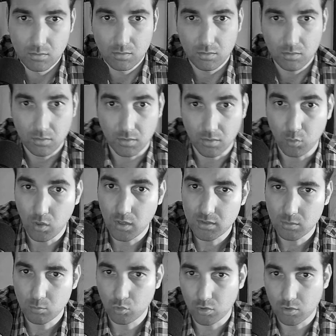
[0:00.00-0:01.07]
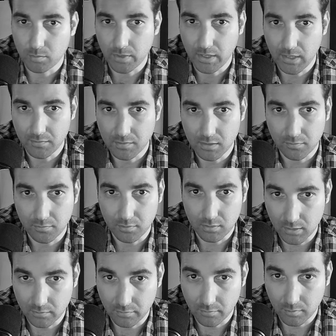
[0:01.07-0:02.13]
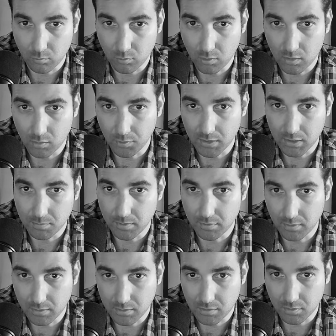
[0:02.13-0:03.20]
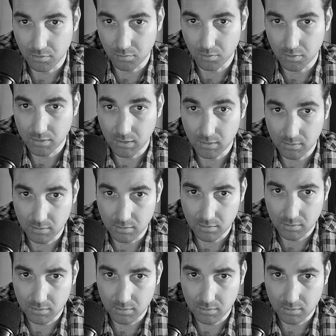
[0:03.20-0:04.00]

The quantum world behaves differently from the world that we experience through our senses.